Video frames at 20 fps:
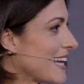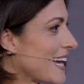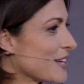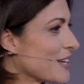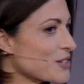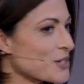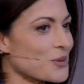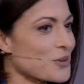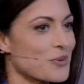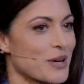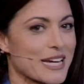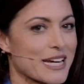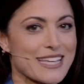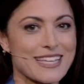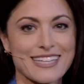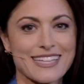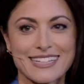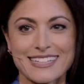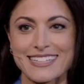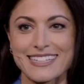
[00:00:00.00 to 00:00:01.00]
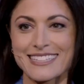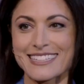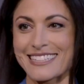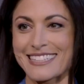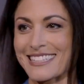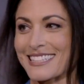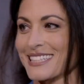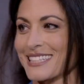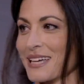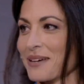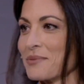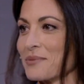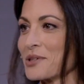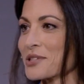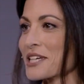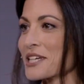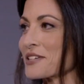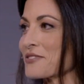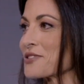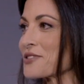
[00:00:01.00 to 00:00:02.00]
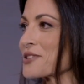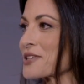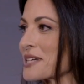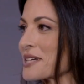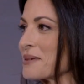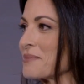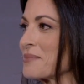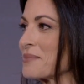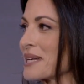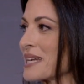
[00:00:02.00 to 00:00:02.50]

I don't know where he is. I'm looking for him,